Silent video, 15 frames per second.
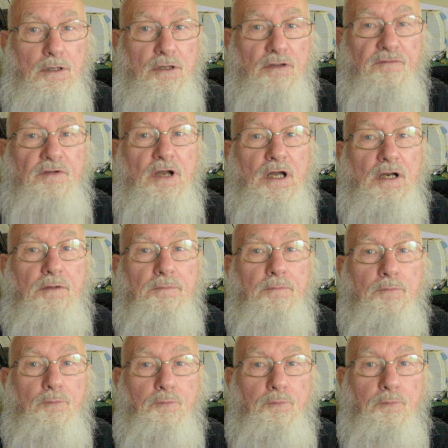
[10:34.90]
You've got to
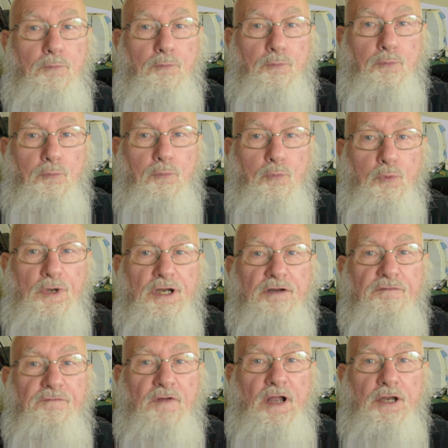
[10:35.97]

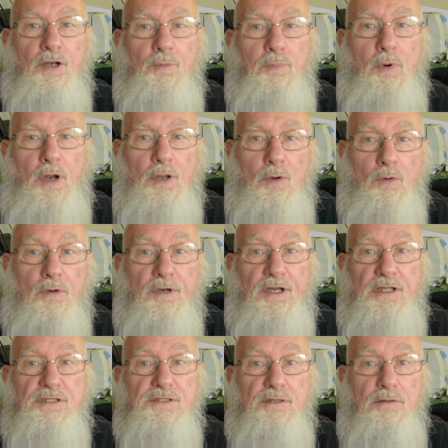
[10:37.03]
redefine your
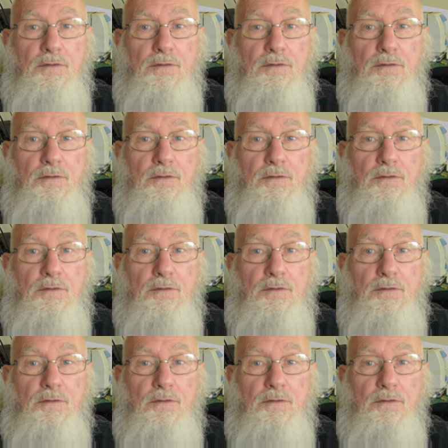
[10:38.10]
priorities.